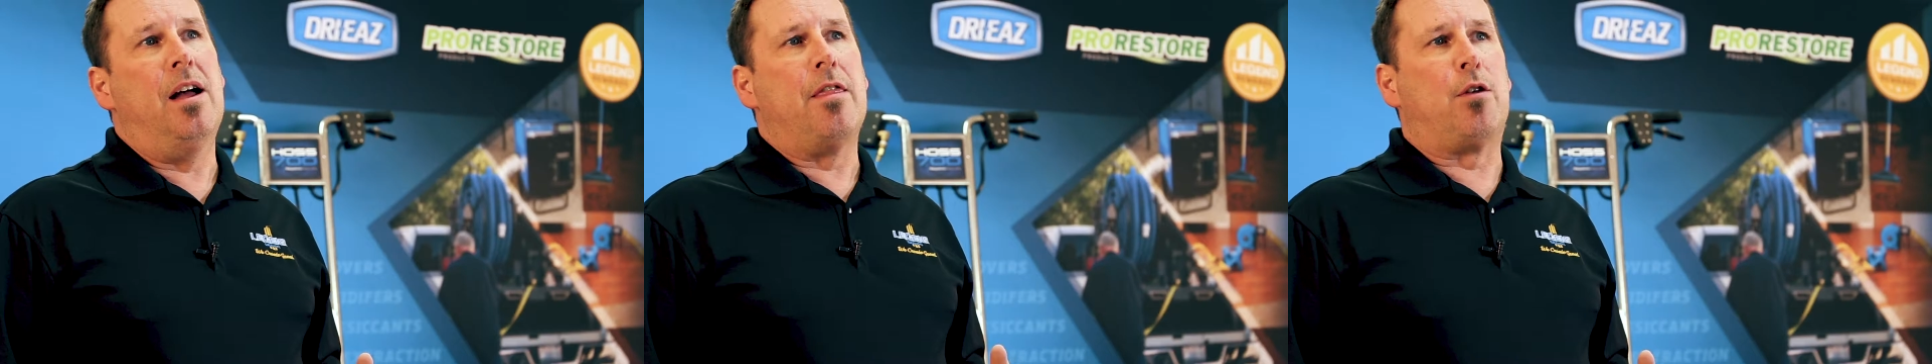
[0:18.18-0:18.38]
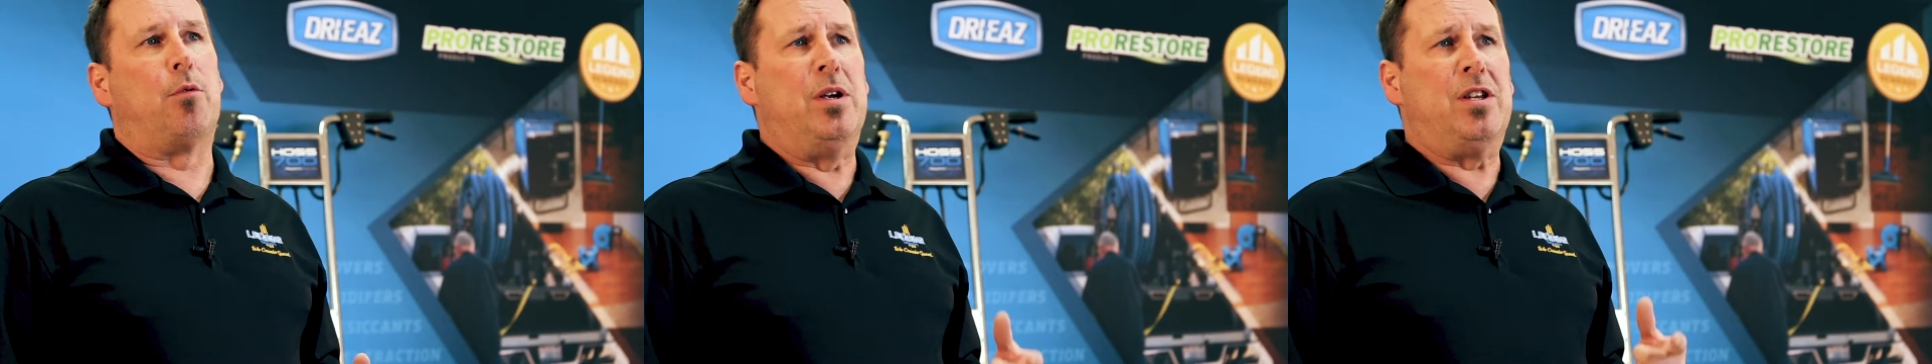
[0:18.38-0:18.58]

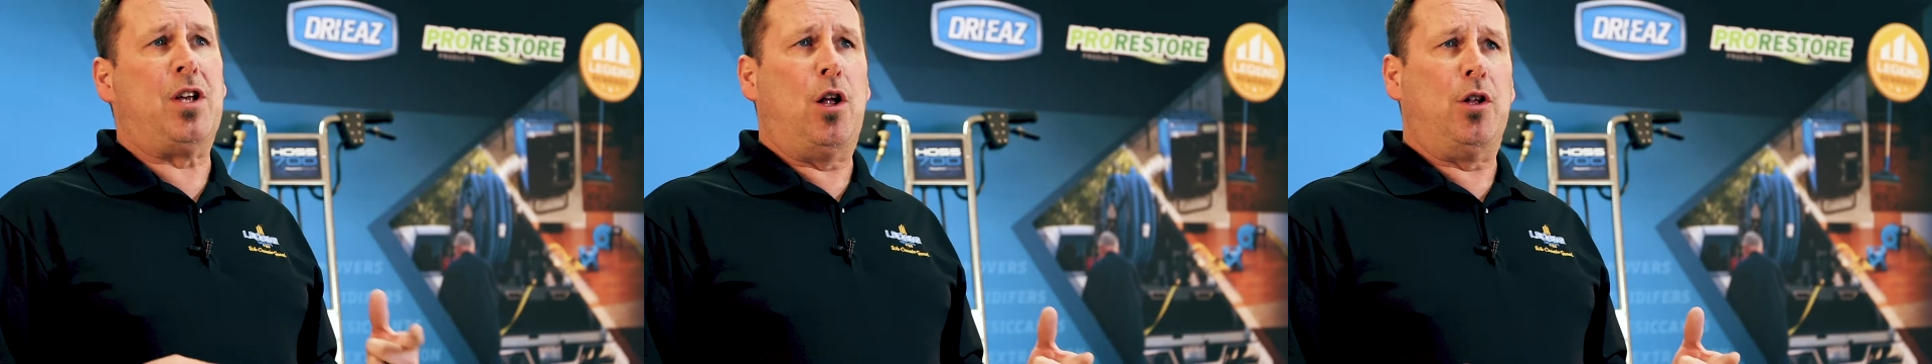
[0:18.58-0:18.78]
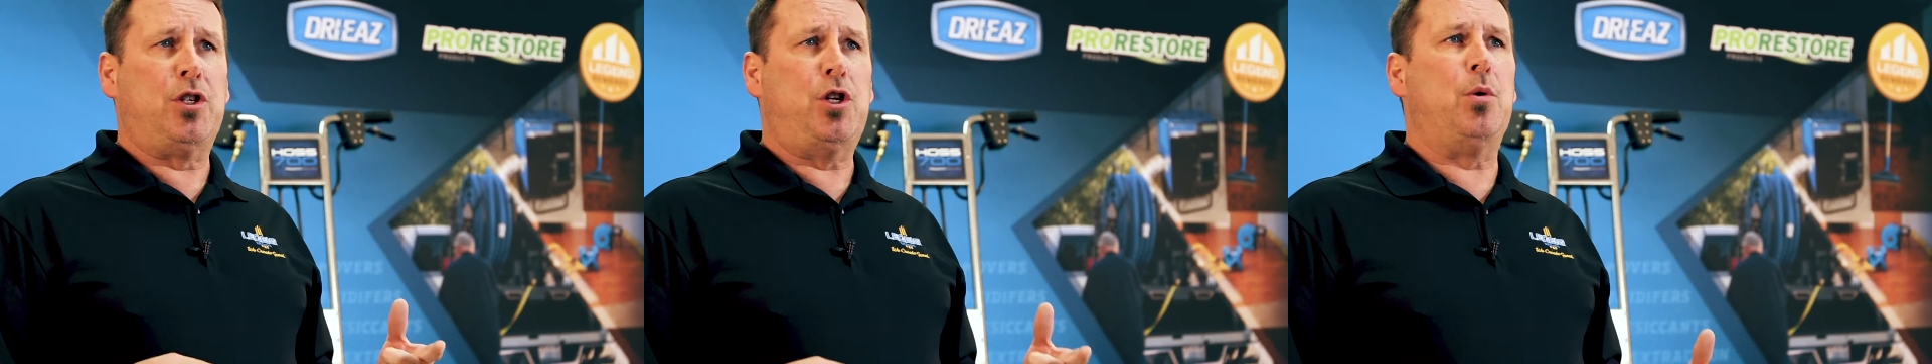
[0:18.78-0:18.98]
The
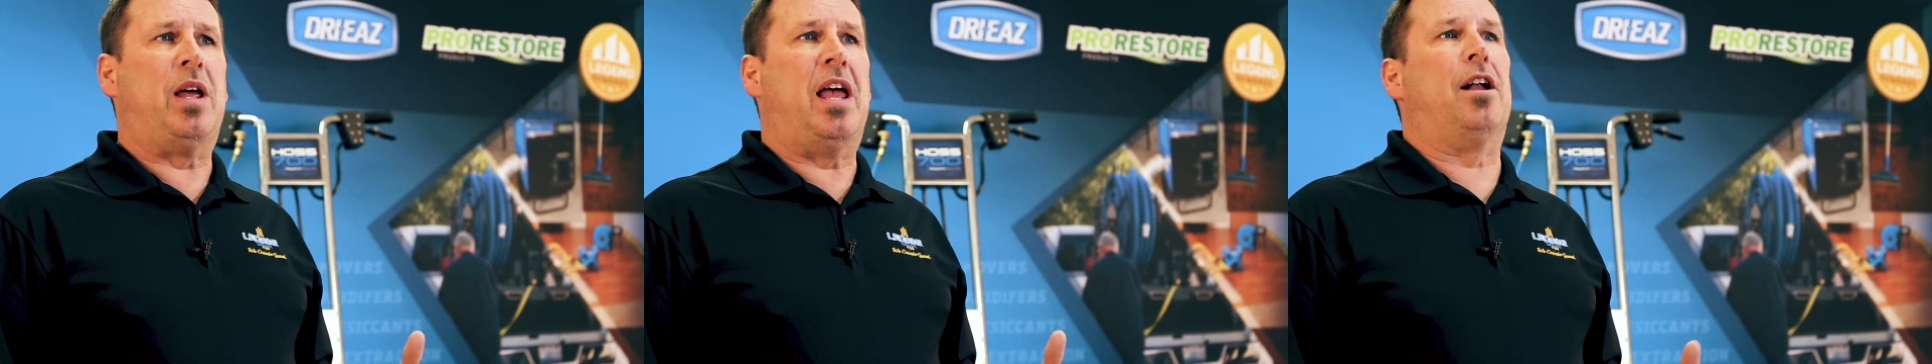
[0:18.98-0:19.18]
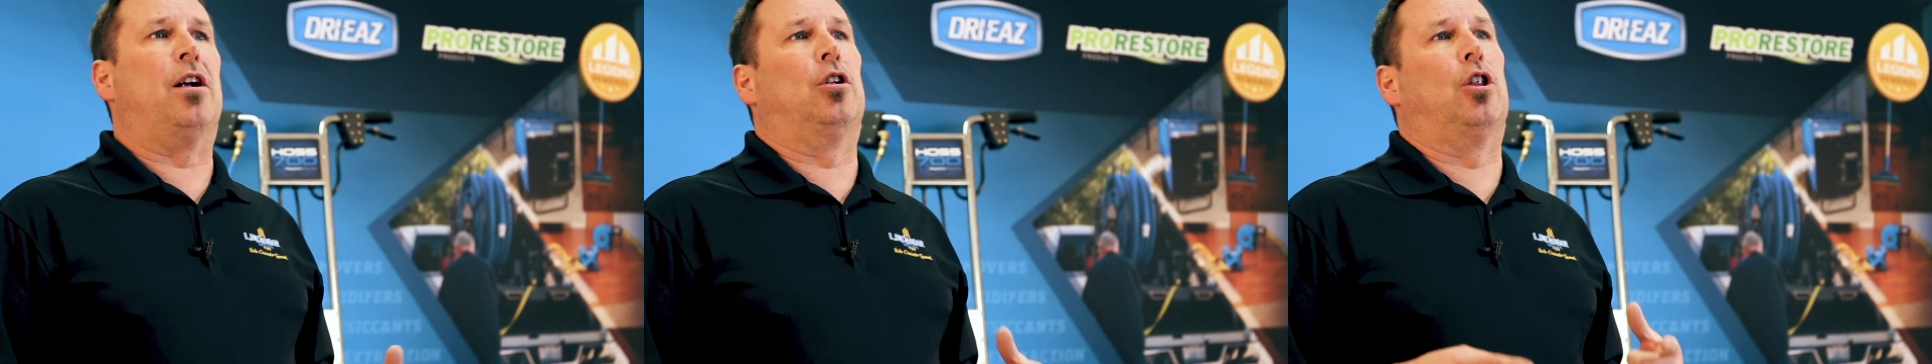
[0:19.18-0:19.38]
results you
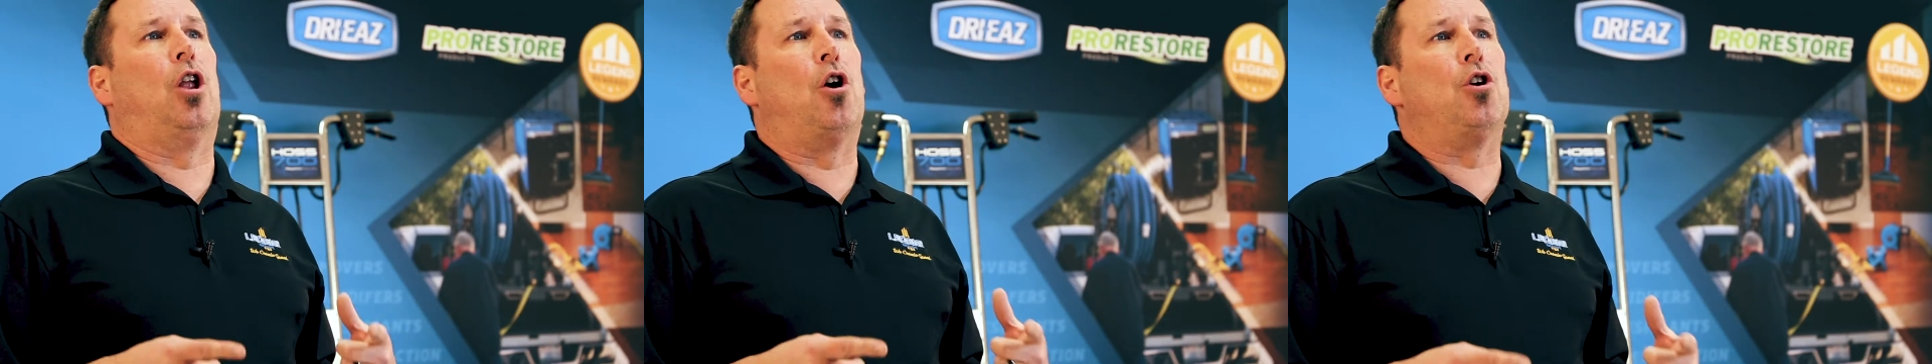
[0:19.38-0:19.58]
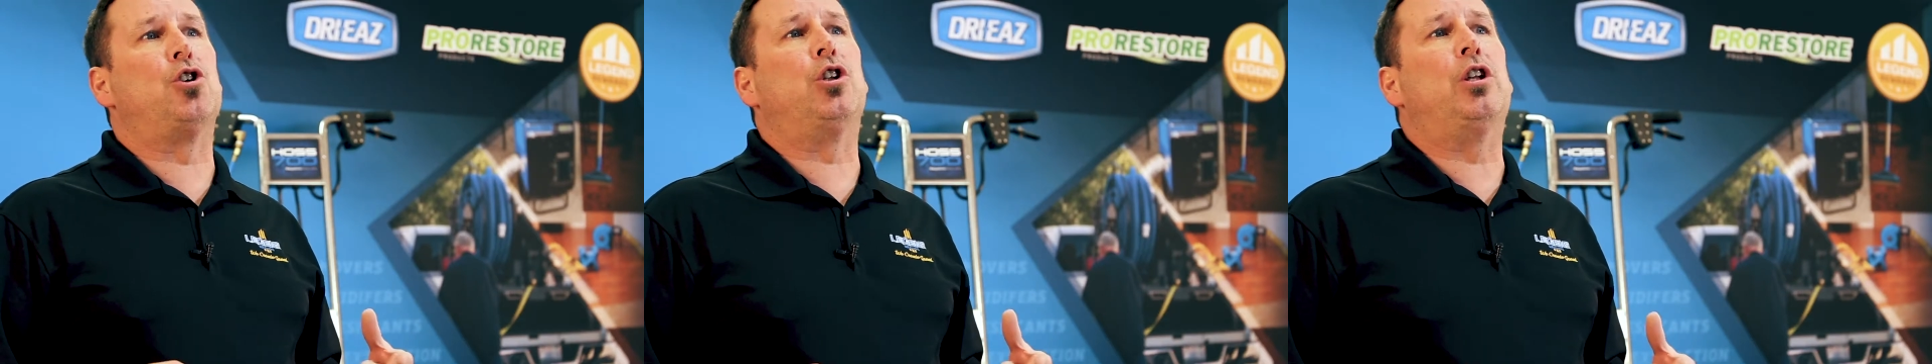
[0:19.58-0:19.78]
get are
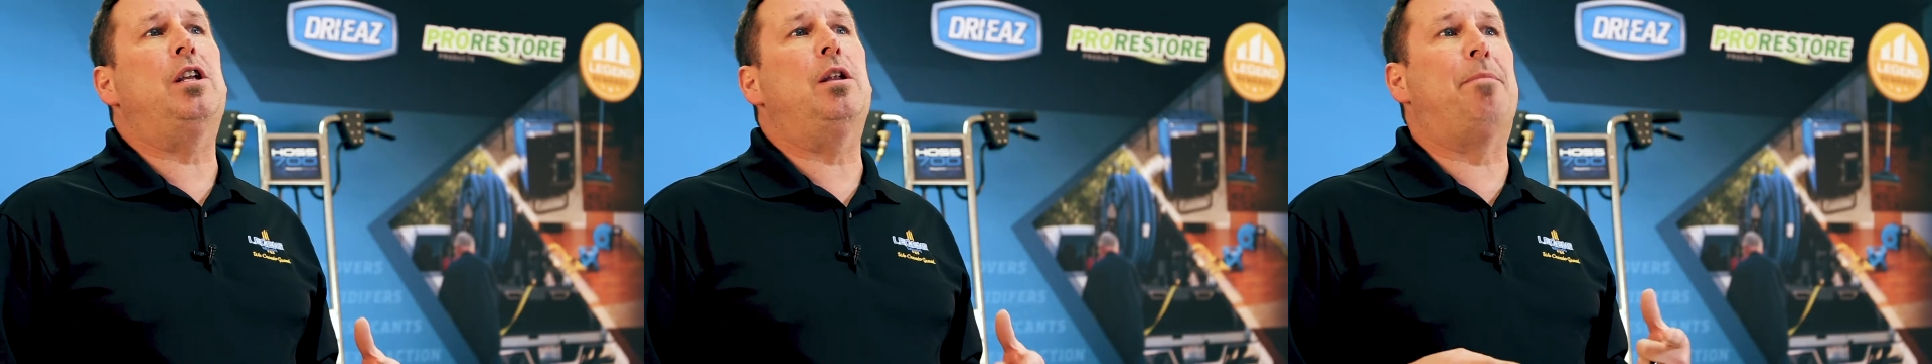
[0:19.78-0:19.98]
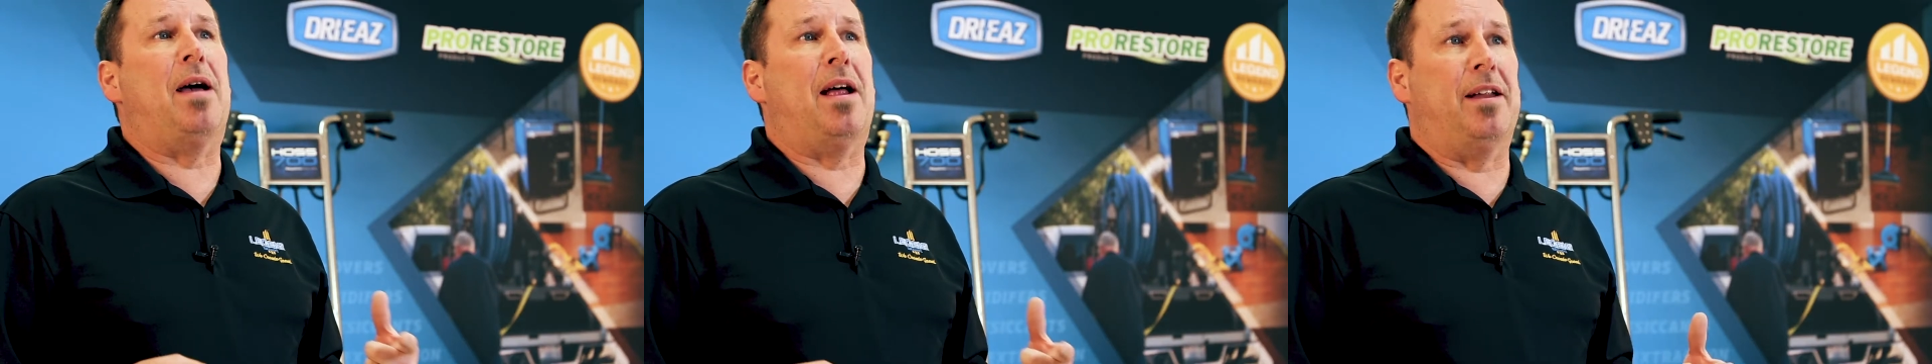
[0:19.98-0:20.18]
largely
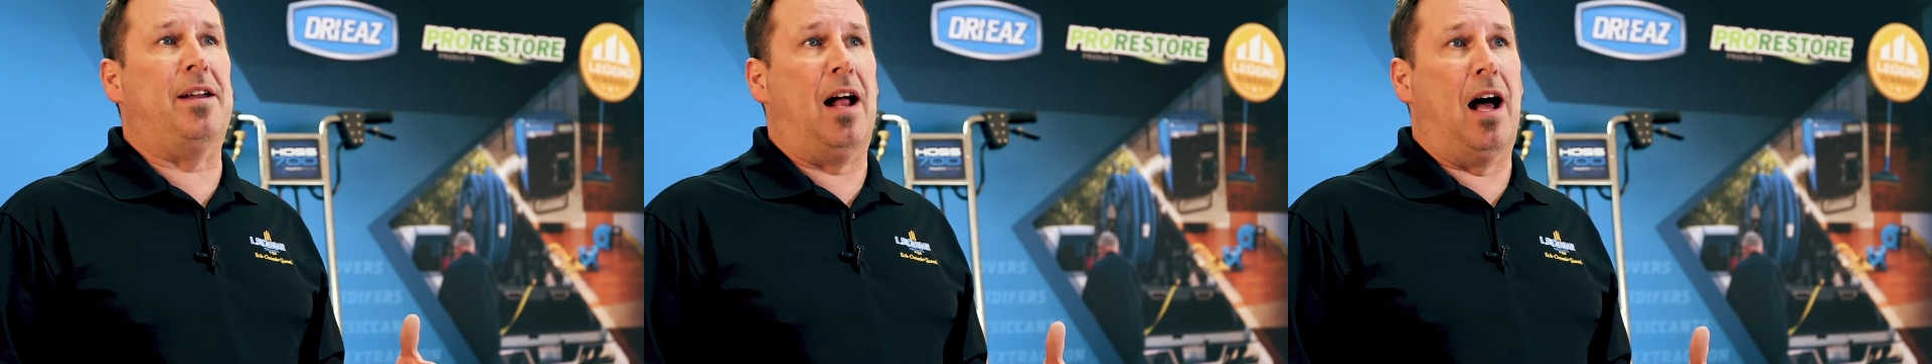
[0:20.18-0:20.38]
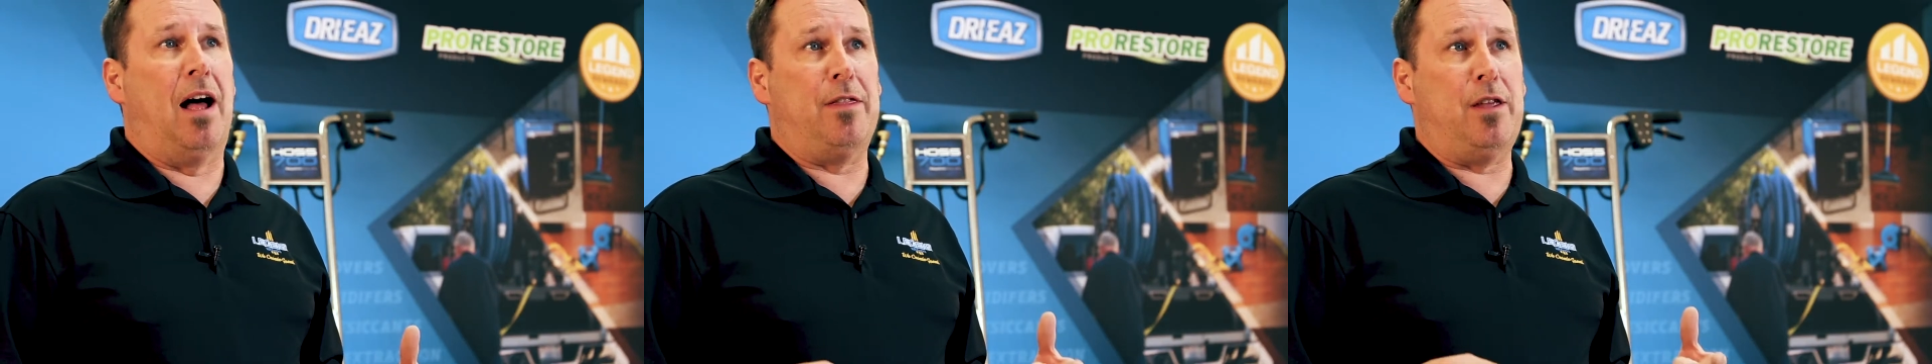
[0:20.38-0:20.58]
dependent on